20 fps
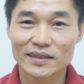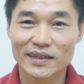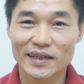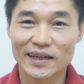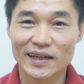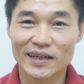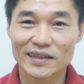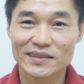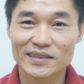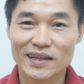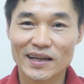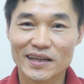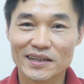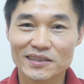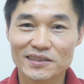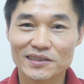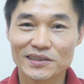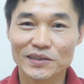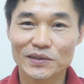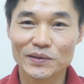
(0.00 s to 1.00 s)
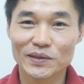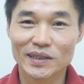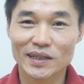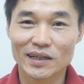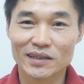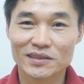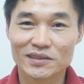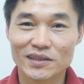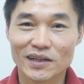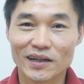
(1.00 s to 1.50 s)
at
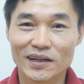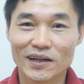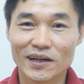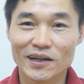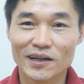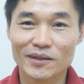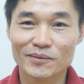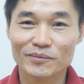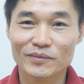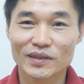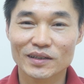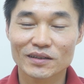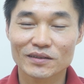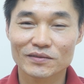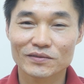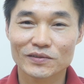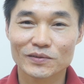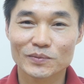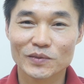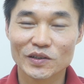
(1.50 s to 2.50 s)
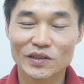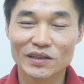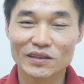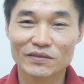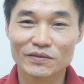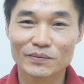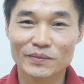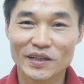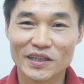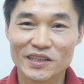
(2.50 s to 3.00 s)
suas.com for more
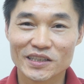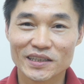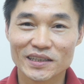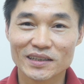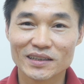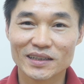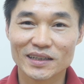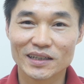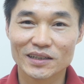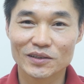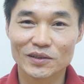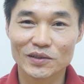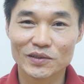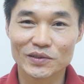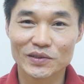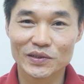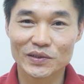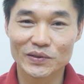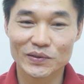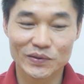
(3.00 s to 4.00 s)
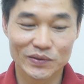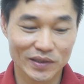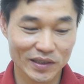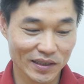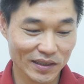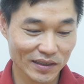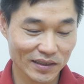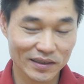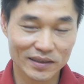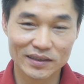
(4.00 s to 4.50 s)
information and also
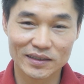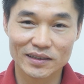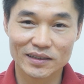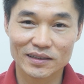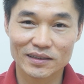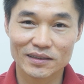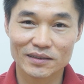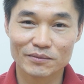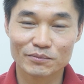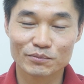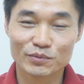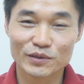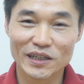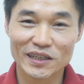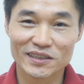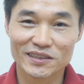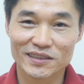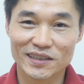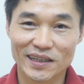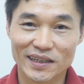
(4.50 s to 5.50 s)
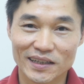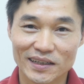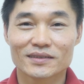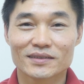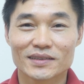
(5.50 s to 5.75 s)
the pricing.